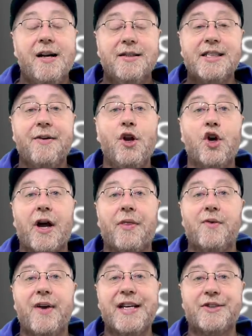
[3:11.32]
So let's have a look at
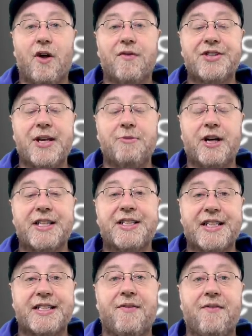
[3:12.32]
the rest of the Snapdragon
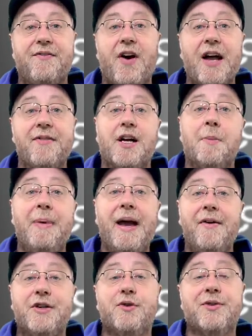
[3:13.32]
six seventy-five and
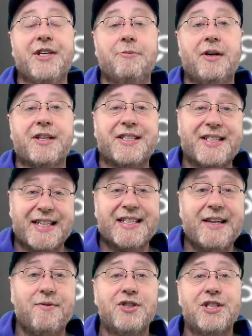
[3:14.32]
compare it to the Snapdragon six
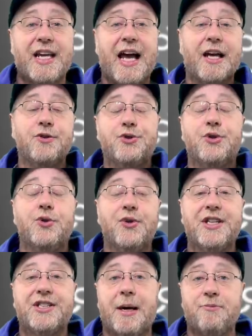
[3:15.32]
seventy and to
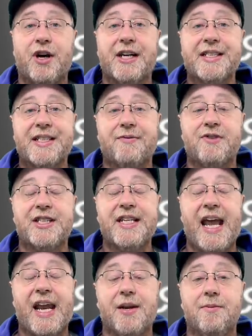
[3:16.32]
the Snapdragon seven
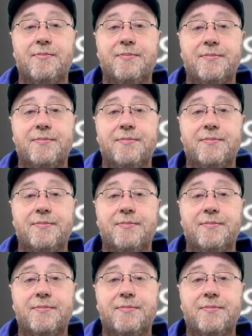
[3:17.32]
ten.